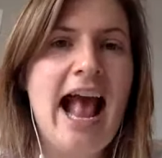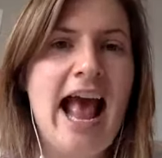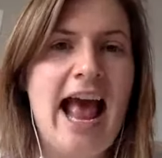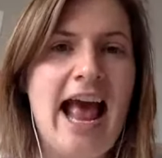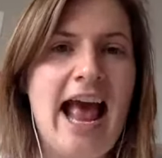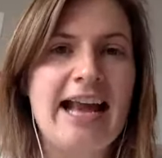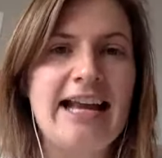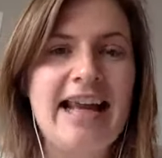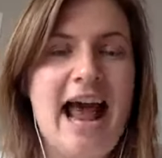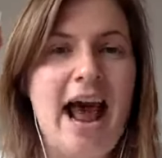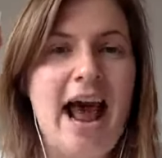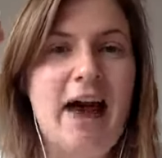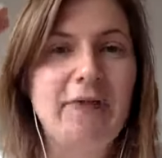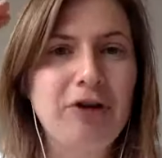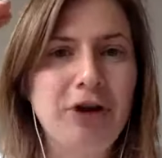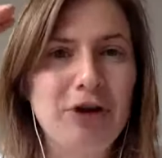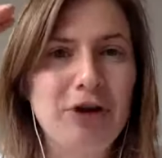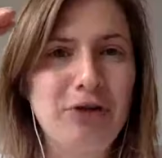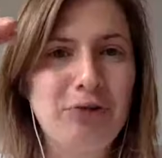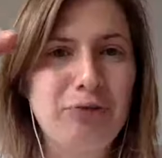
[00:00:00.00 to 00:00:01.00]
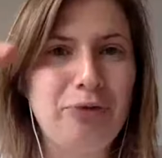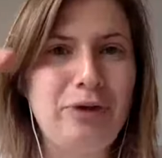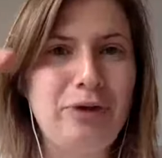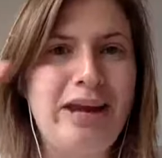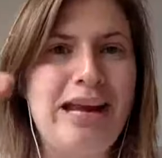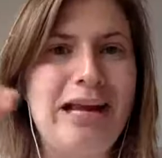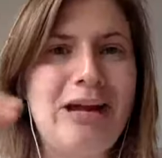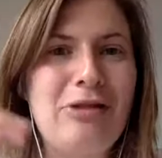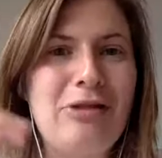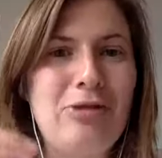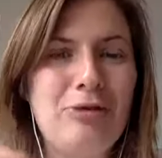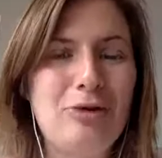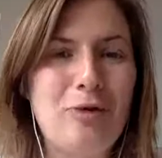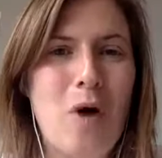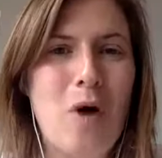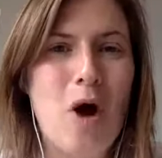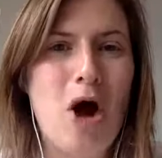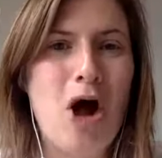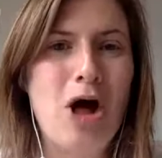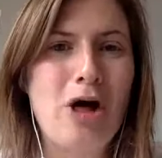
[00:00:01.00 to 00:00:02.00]
And after you read
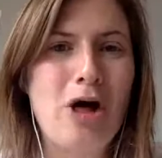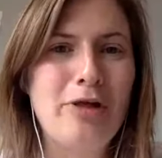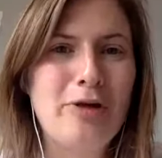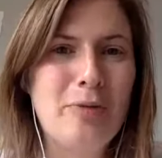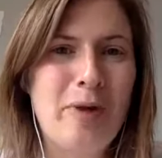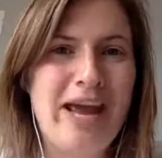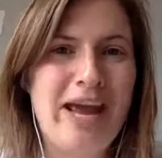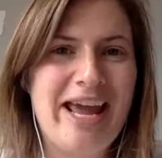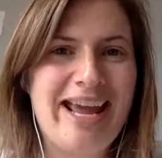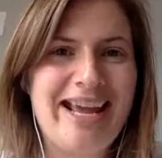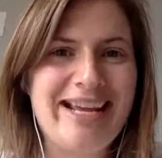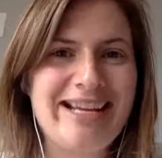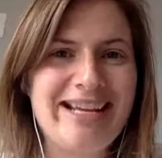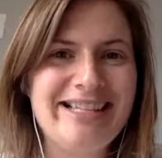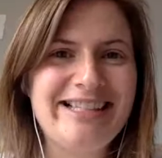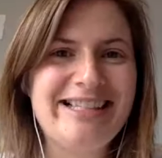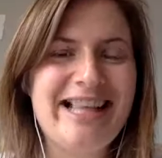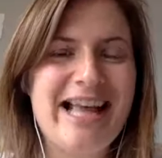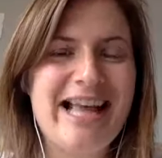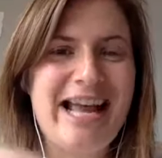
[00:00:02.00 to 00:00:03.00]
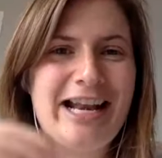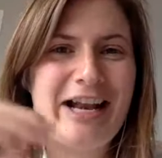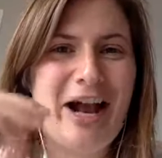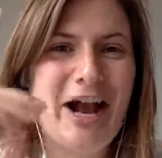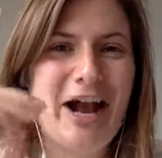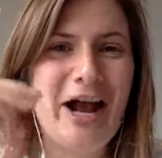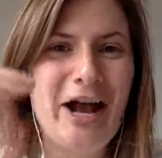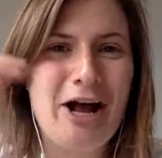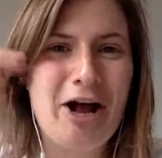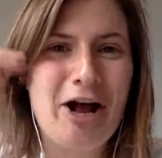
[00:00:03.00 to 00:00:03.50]
through all the ways that